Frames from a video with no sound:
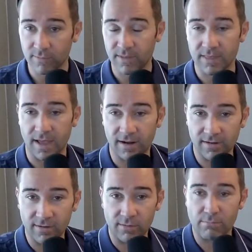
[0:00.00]

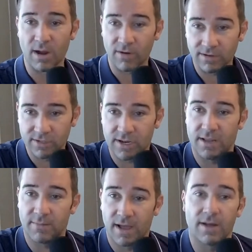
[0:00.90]
methodical marriage
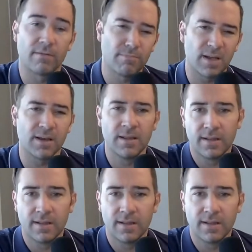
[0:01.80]
type hire, but